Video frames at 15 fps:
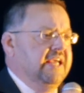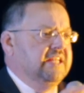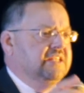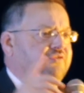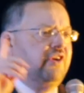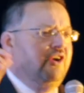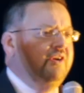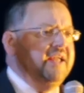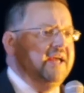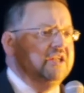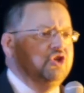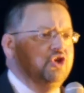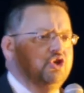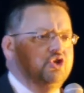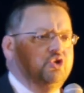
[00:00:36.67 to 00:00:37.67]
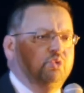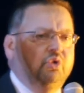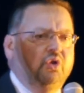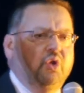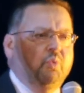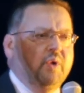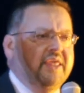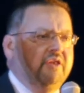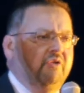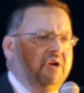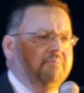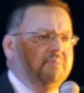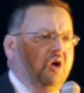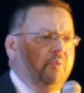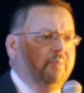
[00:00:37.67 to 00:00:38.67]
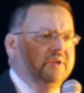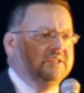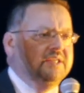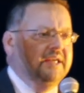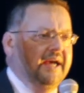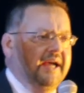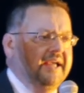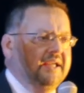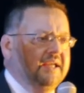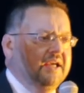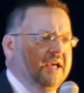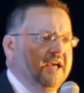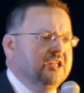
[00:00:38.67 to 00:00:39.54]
it's very unusual, the weather in Melbourne today.